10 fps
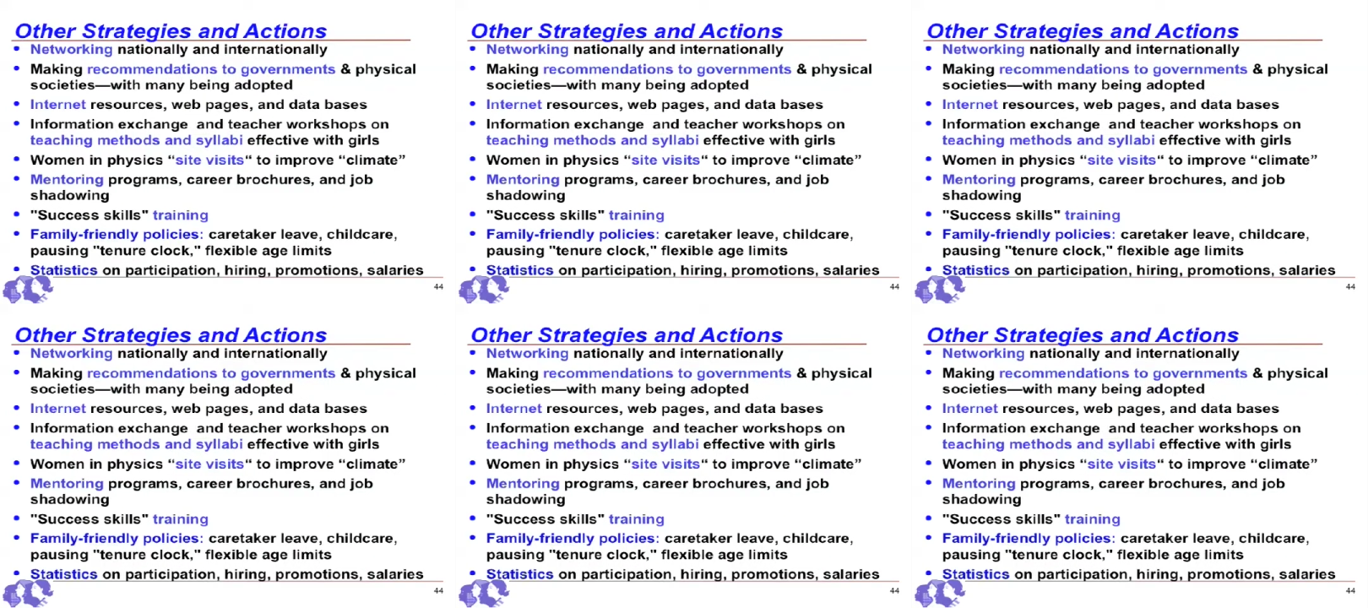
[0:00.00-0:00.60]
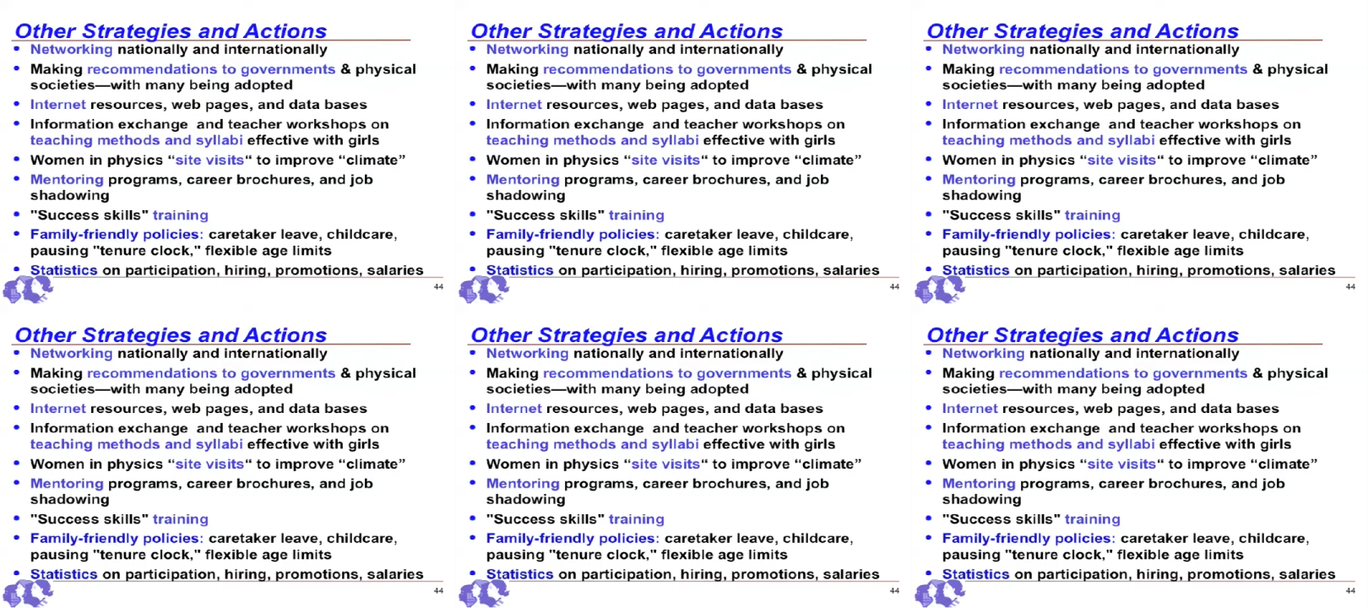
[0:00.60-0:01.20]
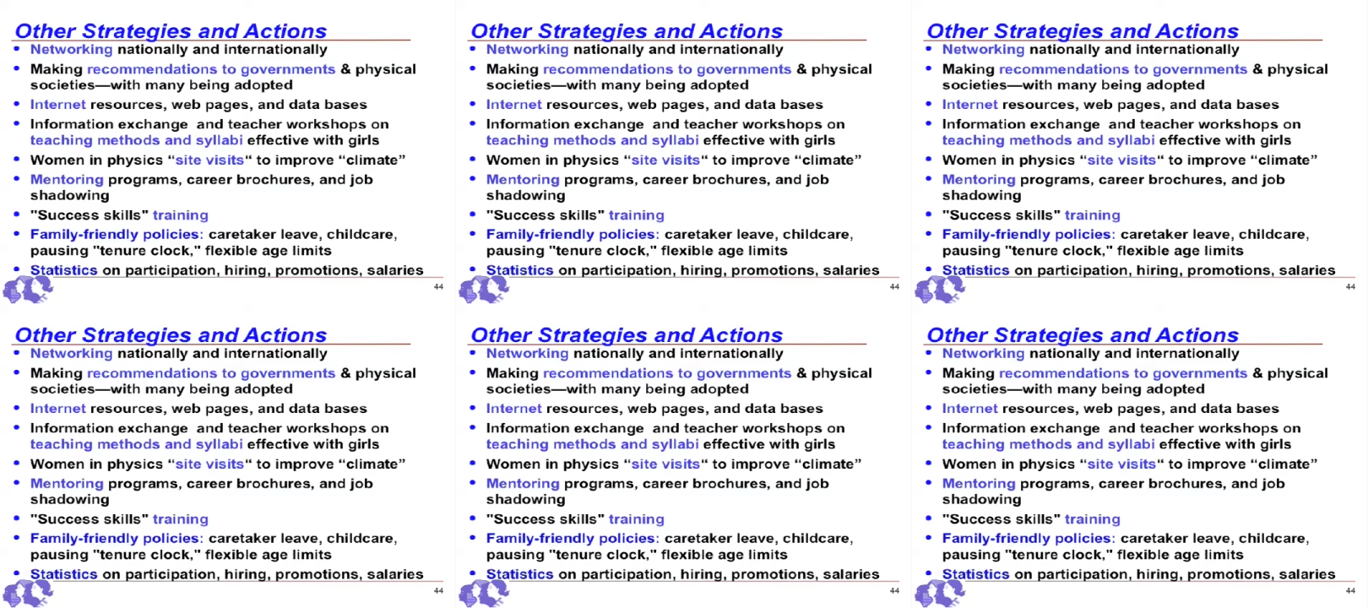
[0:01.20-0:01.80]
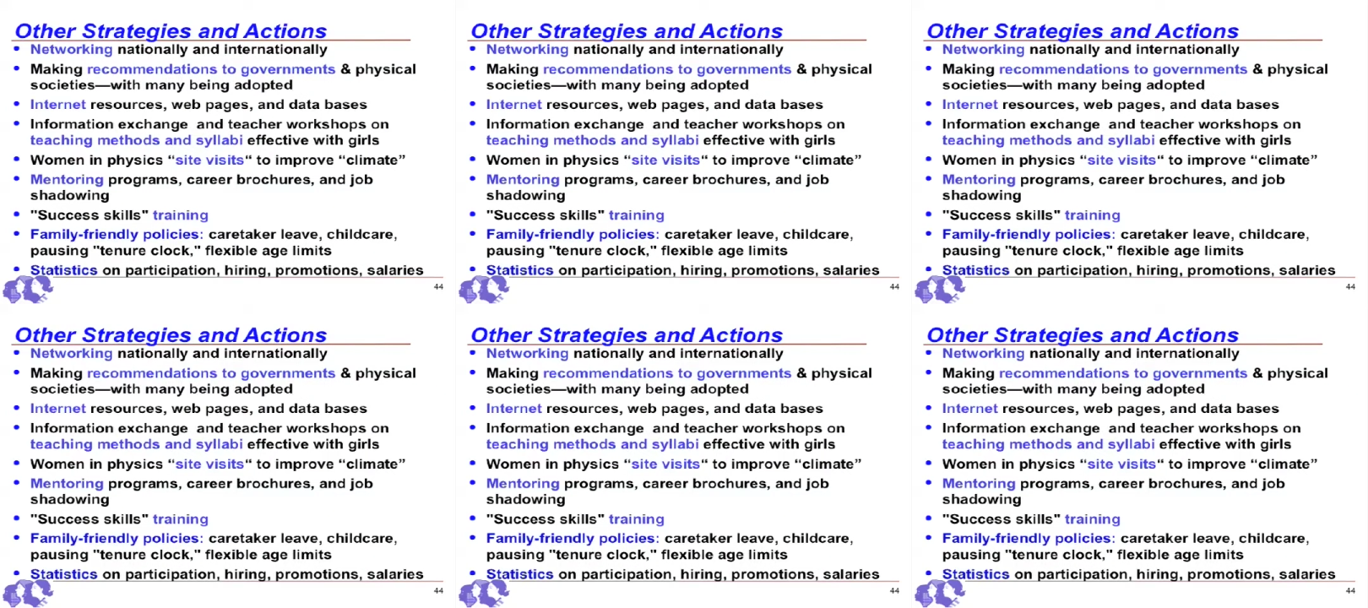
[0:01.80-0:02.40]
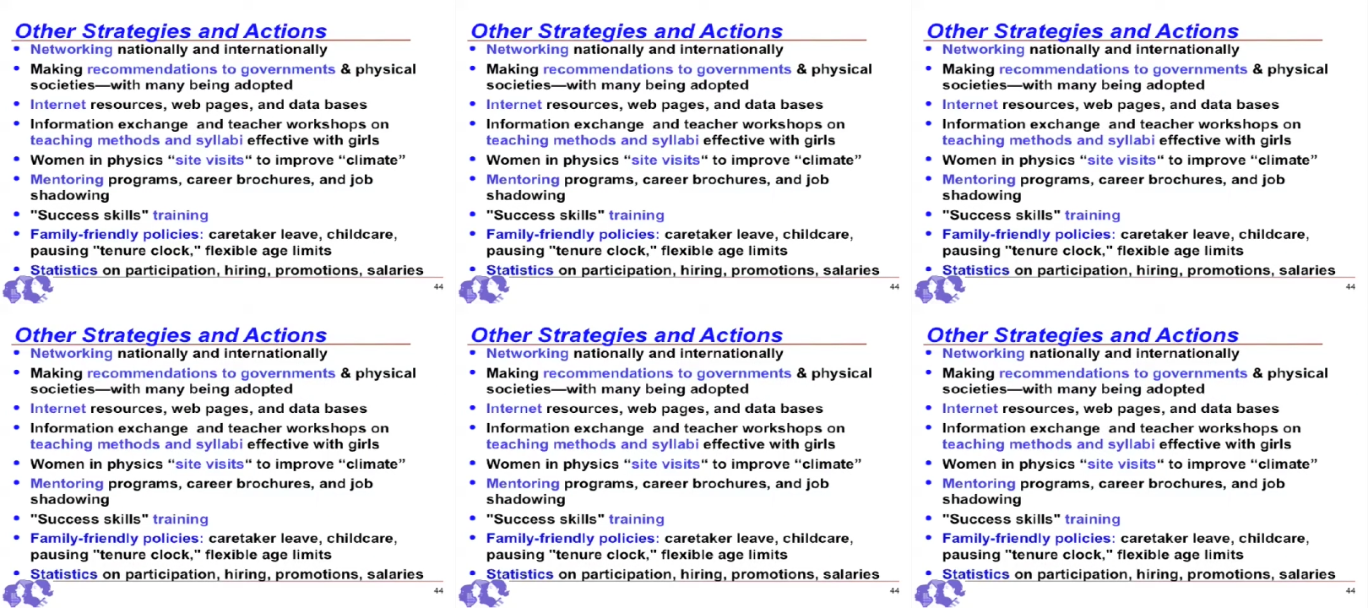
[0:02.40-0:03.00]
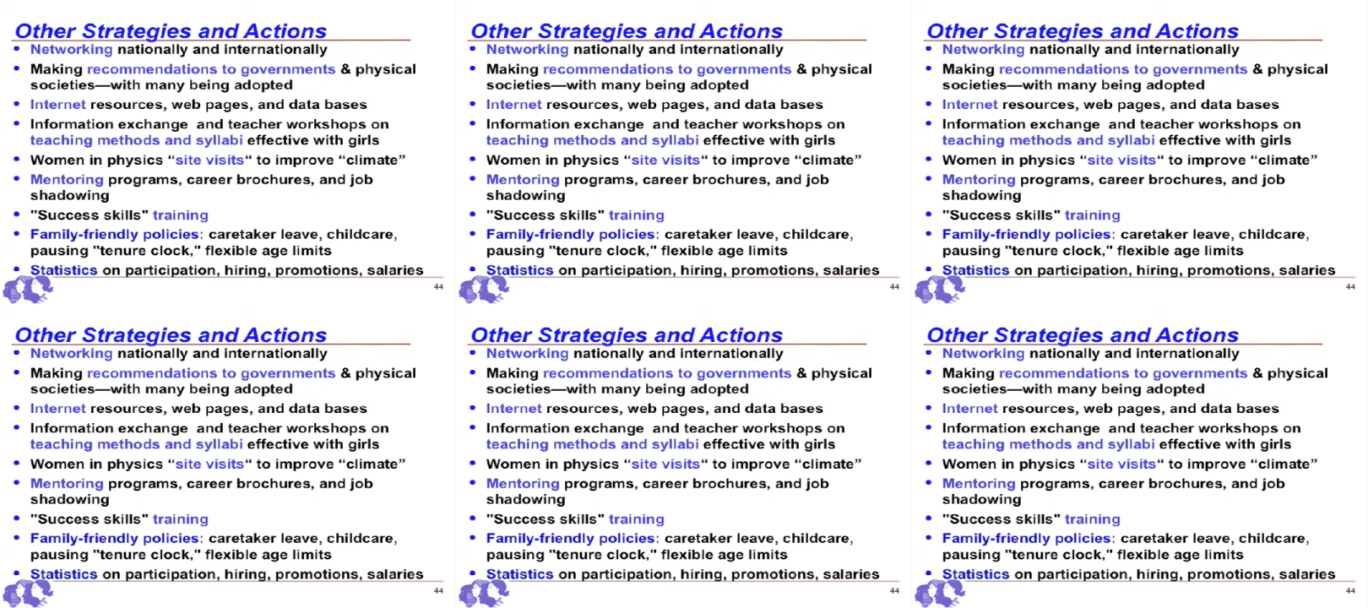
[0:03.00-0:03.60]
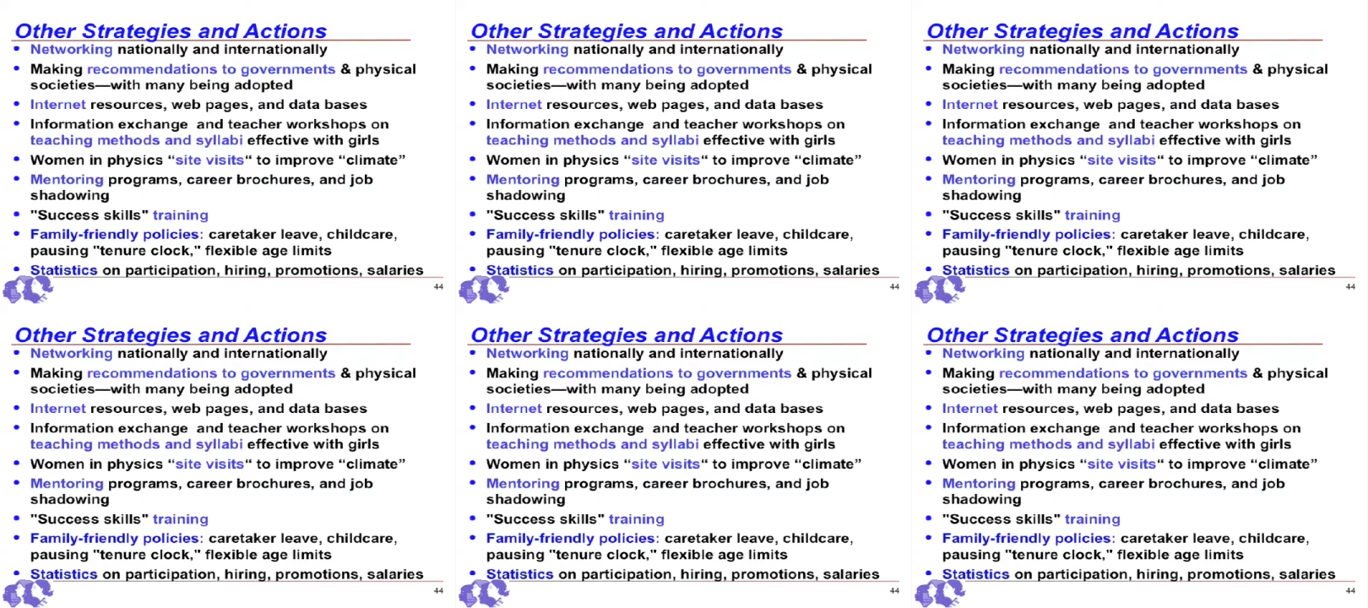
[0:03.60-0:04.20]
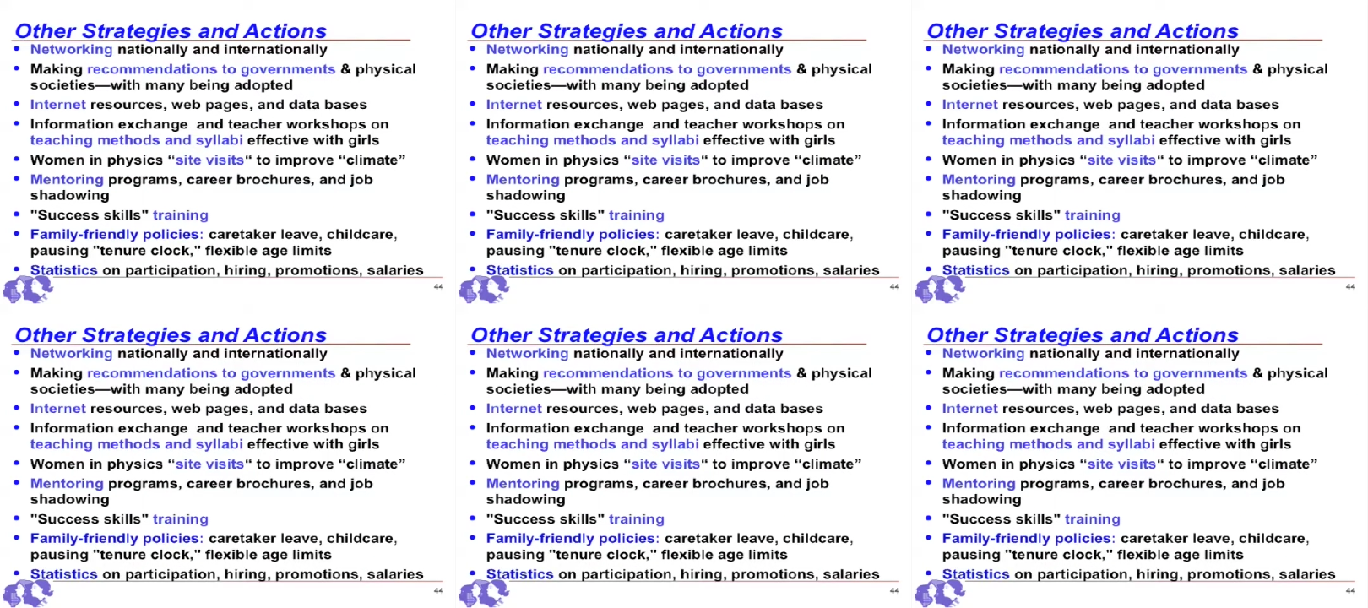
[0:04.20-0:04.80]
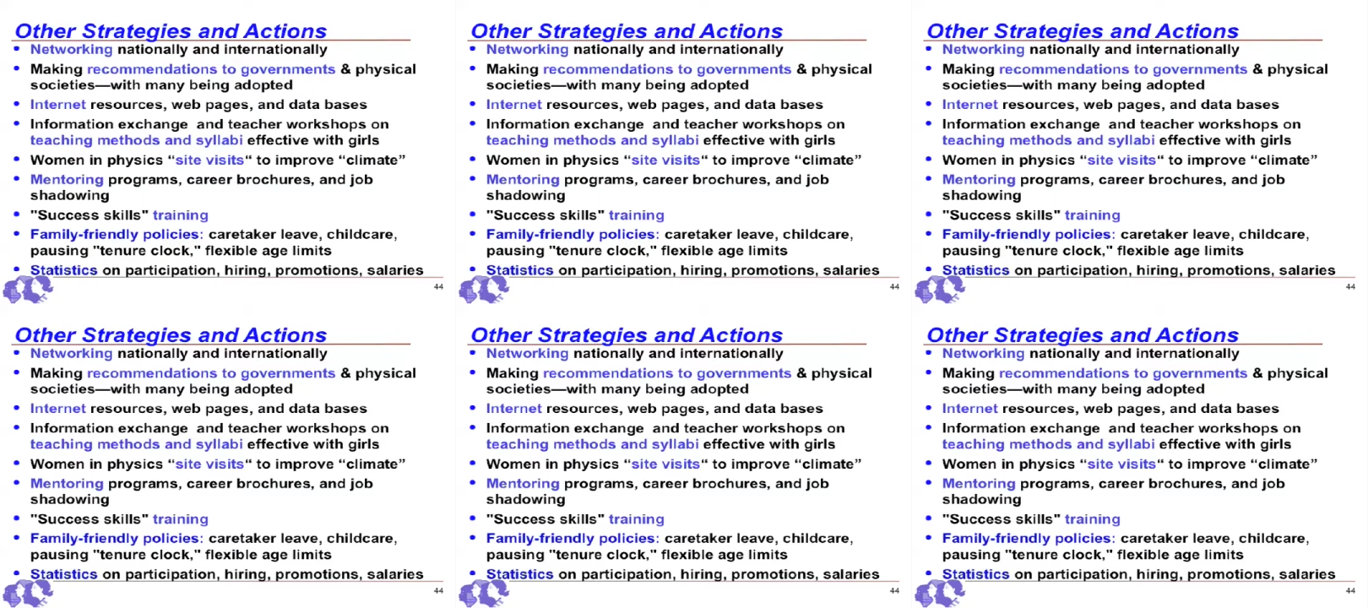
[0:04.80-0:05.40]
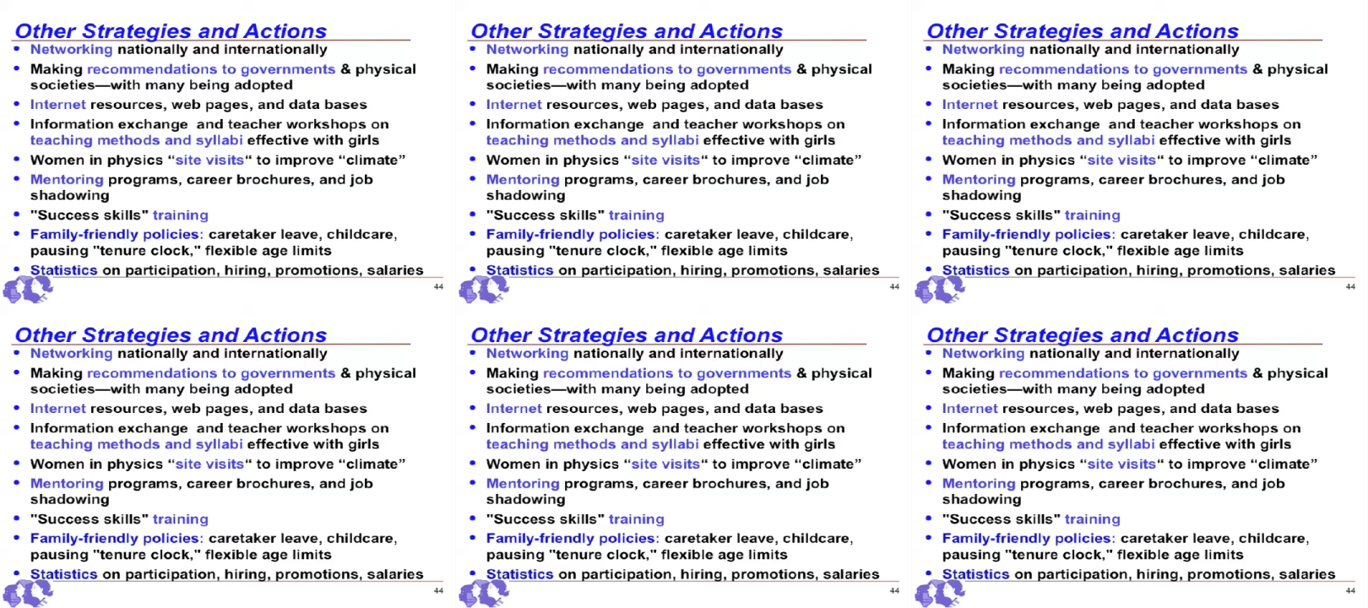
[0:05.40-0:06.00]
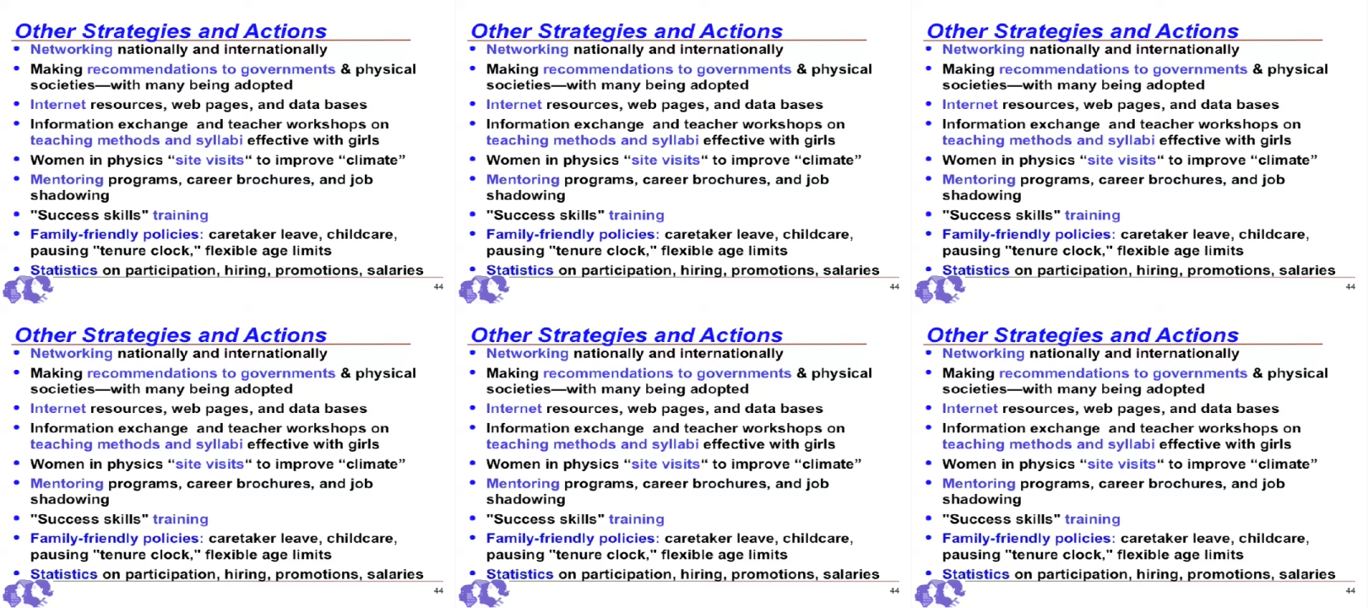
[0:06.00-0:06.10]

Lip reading: Nobody's mouth can be seen.